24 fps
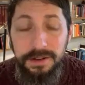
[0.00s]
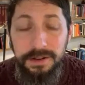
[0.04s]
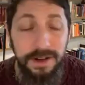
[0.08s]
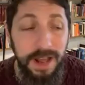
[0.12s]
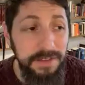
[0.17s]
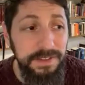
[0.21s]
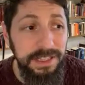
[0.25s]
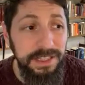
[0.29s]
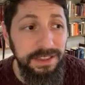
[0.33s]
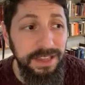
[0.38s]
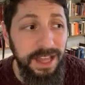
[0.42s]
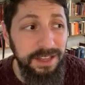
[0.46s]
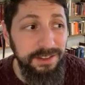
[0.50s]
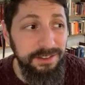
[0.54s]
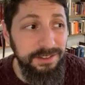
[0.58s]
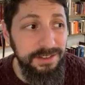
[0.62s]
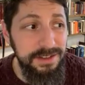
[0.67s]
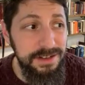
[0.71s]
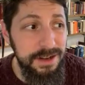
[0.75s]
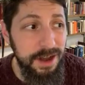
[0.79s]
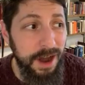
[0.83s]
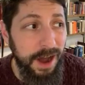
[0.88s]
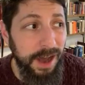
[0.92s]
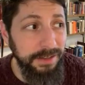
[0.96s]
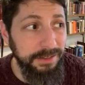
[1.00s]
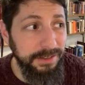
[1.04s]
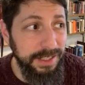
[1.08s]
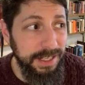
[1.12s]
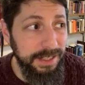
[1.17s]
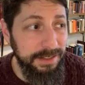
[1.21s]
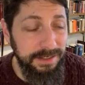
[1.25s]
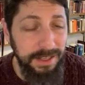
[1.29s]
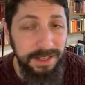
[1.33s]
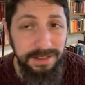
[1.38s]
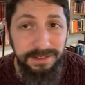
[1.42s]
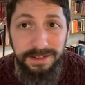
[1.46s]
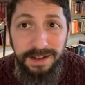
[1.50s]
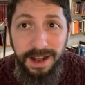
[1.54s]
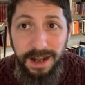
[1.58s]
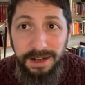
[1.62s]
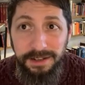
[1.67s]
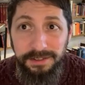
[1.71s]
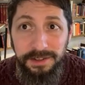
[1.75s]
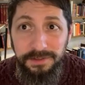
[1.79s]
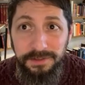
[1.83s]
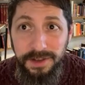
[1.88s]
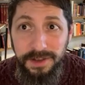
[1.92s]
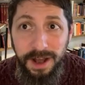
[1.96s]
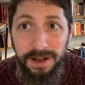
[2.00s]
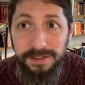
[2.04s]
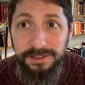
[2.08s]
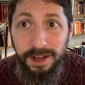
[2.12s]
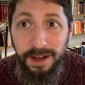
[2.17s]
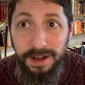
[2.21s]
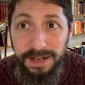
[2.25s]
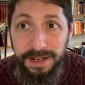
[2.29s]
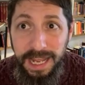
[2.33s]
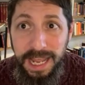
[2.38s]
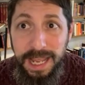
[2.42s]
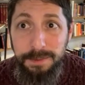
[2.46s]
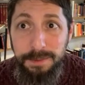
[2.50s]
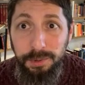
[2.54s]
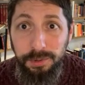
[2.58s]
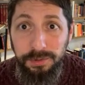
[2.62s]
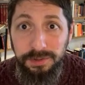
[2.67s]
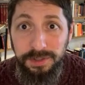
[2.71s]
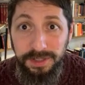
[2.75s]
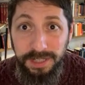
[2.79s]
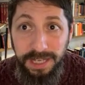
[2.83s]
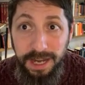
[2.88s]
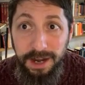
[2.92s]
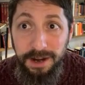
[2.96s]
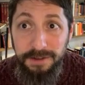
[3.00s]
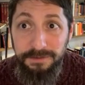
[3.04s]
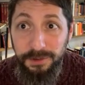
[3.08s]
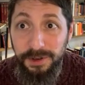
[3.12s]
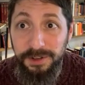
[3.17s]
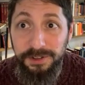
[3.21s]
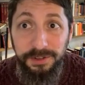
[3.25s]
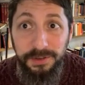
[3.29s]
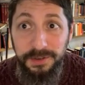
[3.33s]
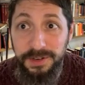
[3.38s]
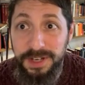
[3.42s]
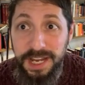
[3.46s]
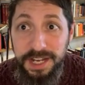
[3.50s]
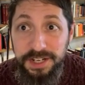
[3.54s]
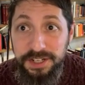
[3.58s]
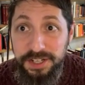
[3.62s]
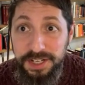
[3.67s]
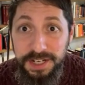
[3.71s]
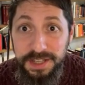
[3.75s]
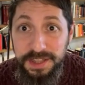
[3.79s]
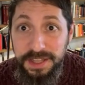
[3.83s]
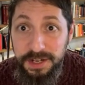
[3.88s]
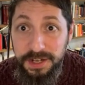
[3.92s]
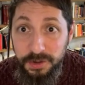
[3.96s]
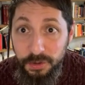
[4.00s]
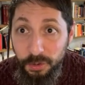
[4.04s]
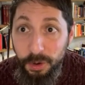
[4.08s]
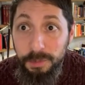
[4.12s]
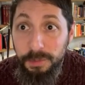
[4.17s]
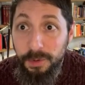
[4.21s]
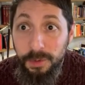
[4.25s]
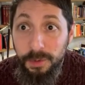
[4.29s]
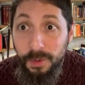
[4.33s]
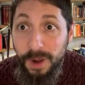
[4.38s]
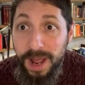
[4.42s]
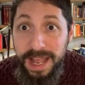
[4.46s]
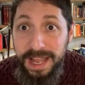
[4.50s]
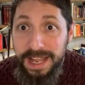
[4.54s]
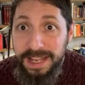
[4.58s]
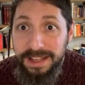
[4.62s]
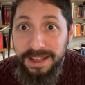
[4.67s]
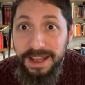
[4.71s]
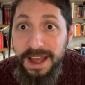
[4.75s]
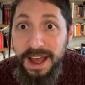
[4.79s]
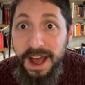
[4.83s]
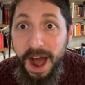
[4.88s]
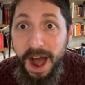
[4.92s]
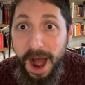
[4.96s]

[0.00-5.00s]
not even less godly. It's, it's not as if God is unable to care for his creation in the normal way.